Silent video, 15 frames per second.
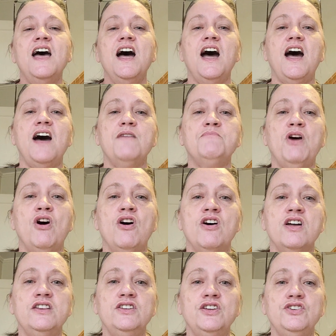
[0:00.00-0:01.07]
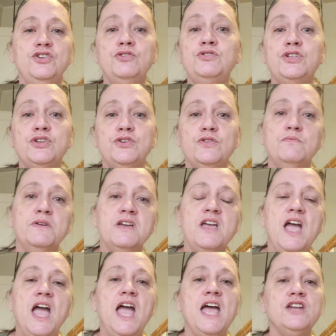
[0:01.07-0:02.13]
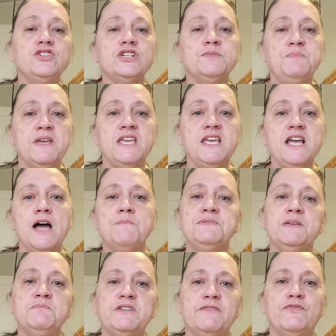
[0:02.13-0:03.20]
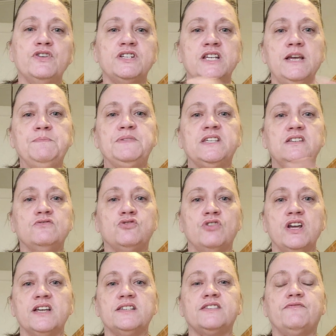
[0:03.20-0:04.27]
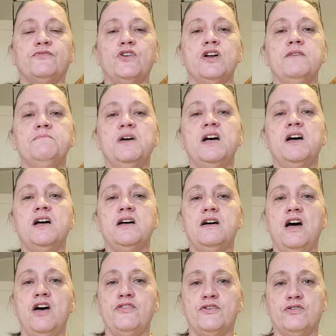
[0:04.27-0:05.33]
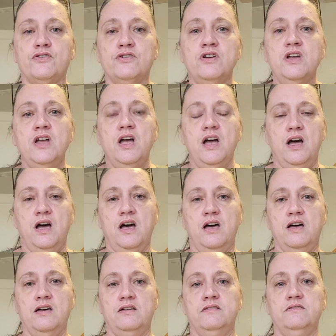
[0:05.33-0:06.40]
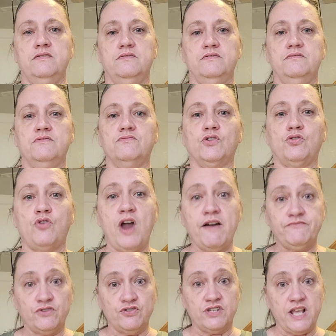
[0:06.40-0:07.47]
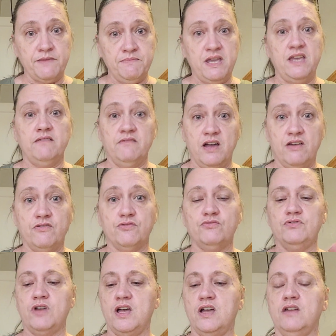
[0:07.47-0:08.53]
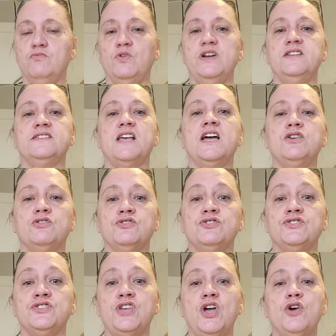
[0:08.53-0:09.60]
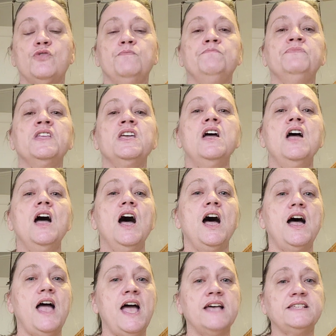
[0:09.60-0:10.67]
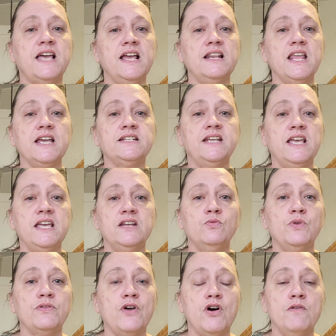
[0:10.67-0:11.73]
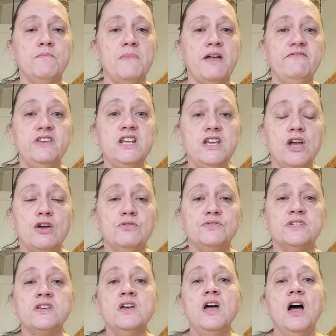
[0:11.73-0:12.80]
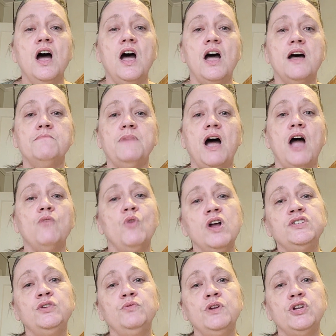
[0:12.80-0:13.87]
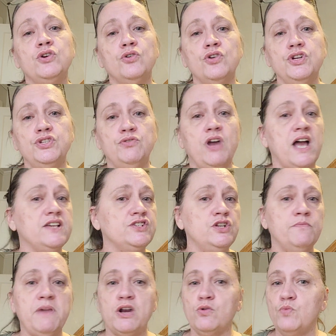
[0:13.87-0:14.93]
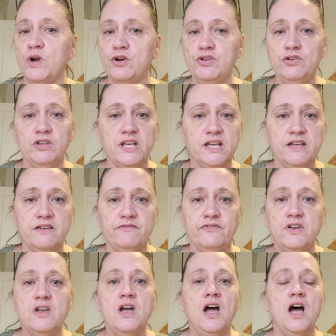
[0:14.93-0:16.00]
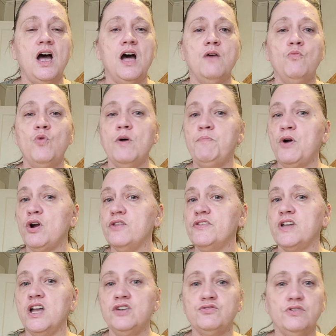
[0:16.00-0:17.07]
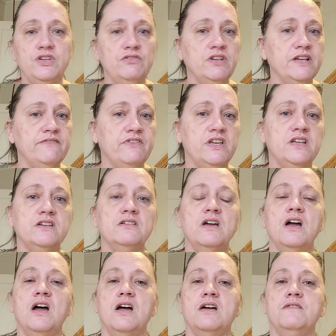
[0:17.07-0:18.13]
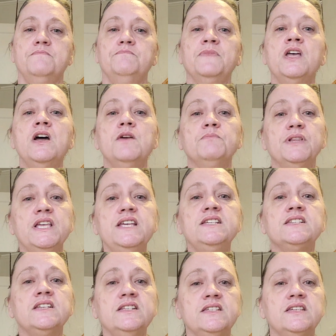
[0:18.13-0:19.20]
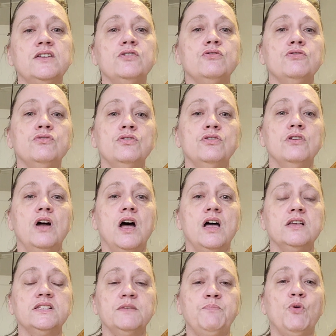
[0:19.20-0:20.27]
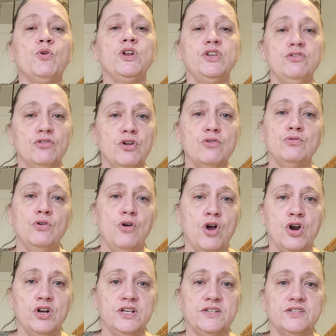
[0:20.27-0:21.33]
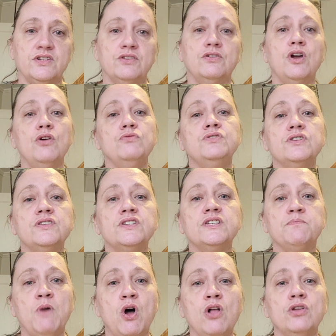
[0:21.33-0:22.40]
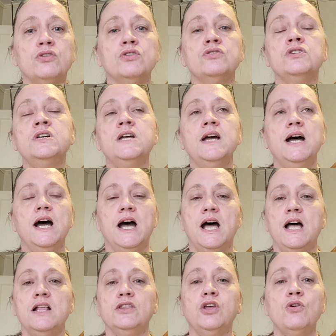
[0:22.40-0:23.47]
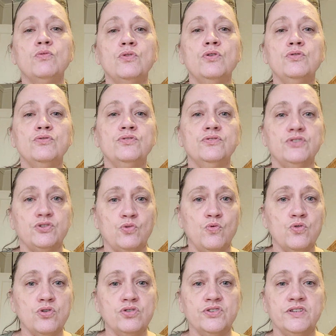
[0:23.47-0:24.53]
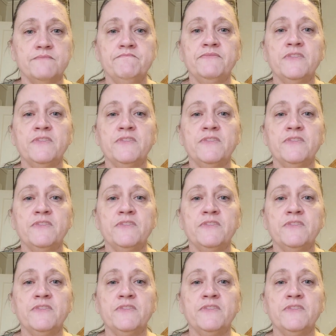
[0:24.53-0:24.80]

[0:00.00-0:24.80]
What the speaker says: on YouTube and just picking up some different tips and tricks from other crafters like me, other redesigners. So, as I like to end with all my videos, I want to encourage you guys, no matter where you live, what part of the country you live in, please consider supporting your local artist. Go to the smaller local stores